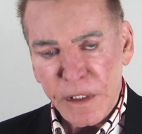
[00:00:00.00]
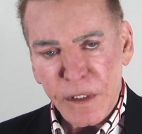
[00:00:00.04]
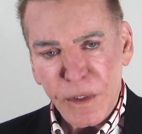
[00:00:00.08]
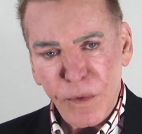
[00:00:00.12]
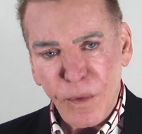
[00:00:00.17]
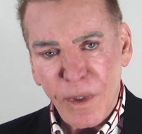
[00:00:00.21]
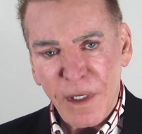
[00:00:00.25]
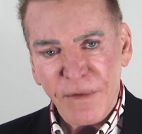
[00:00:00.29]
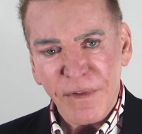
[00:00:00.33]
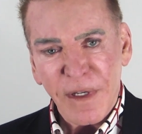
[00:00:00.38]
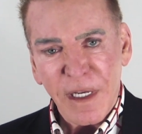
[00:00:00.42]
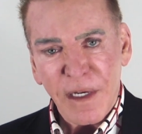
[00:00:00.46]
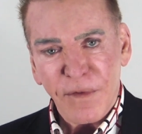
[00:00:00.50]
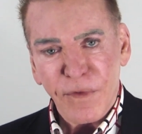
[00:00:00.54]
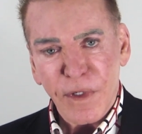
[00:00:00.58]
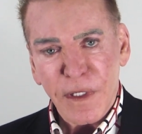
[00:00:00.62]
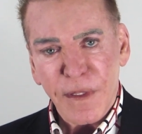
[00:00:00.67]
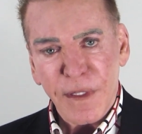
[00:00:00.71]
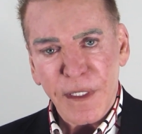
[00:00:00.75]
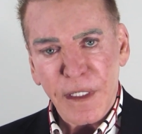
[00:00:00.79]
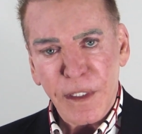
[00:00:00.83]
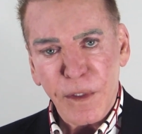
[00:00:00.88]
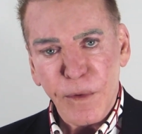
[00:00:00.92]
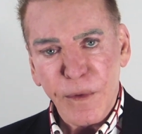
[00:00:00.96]
You have
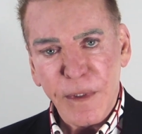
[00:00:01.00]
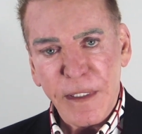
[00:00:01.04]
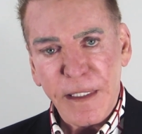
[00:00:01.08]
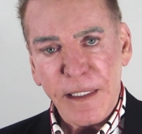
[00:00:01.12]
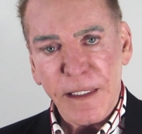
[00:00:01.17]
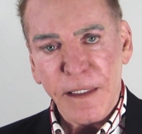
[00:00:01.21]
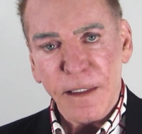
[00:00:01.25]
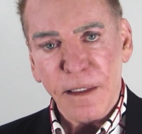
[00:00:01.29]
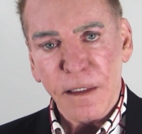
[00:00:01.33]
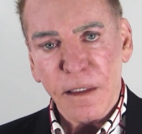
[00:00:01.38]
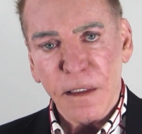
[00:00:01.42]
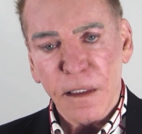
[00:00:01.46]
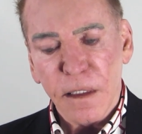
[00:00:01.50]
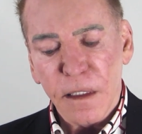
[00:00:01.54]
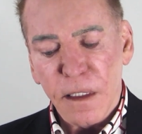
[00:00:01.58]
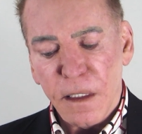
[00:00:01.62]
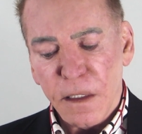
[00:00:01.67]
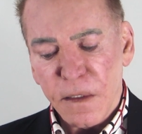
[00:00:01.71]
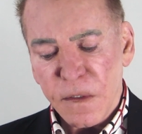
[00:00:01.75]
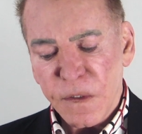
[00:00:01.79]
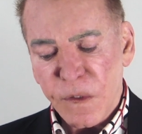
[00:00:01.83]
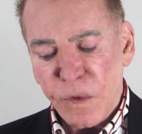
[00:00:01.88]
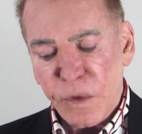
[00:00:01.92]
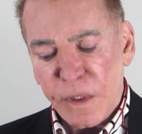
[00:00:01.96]
everything you need.
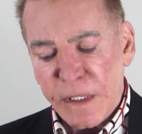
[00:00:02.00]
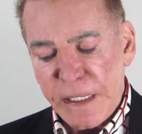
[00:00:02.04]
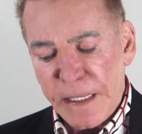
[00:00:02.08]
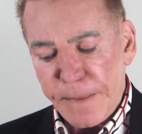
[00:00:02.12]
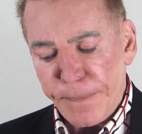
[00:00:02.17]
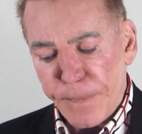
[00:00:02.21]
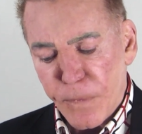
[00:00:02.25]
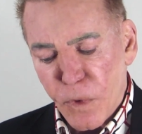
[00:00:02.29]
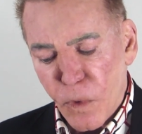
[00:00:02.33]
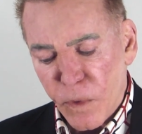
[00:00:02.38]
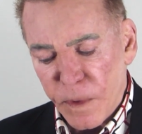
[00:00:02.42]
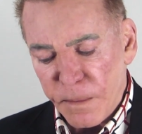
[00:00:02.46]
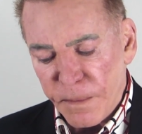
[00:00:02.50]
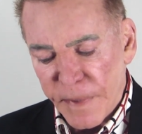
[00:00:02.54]
So keep going